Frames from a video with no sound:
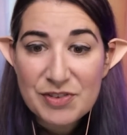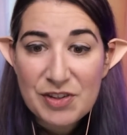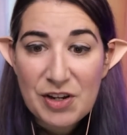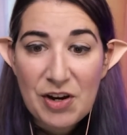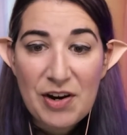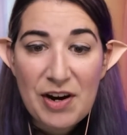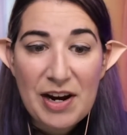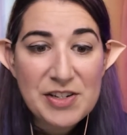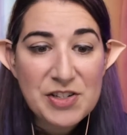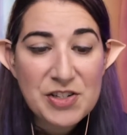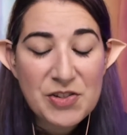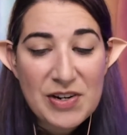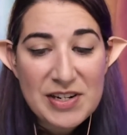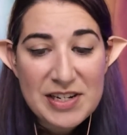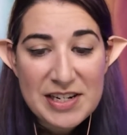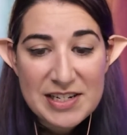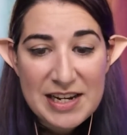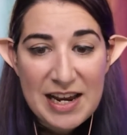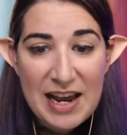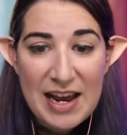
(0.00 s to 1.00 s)
All right. So I
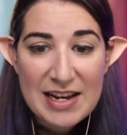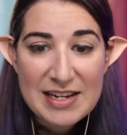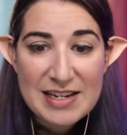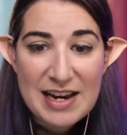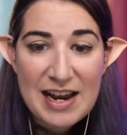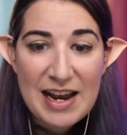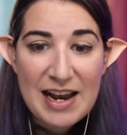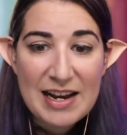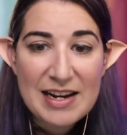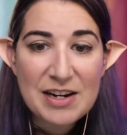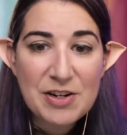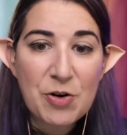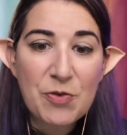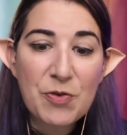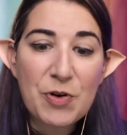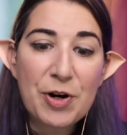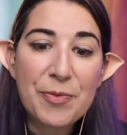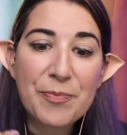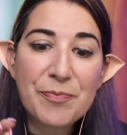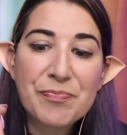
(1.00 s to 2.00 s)
need to head on
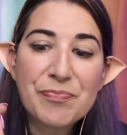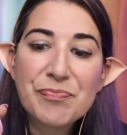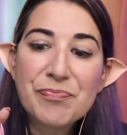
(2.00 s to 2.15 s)
over.